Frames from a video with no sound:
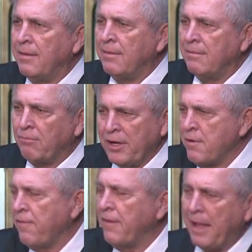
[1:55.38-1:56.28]
bring your
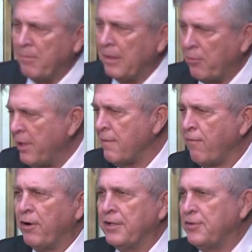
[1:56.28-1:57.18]
family, bring your
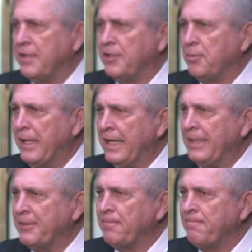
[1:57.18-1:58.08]
friends to these
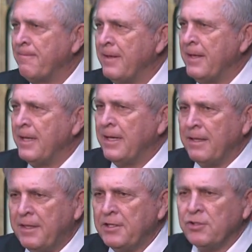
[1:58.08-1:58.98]
meetings.
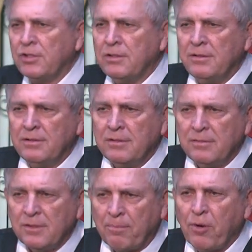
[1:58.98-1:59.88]
This,
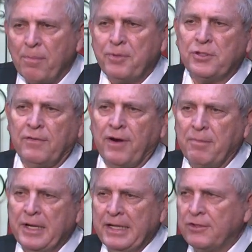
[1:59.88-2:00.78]
the purpose of our
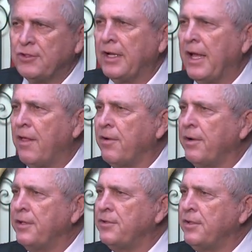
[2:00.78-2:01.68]
meetings together
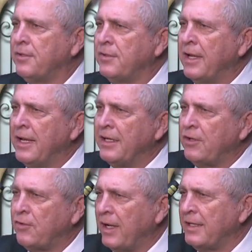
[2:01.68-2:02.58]
is just to
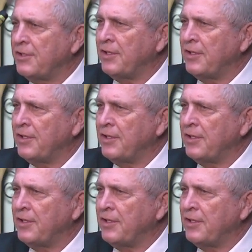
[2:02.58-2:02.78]
try to set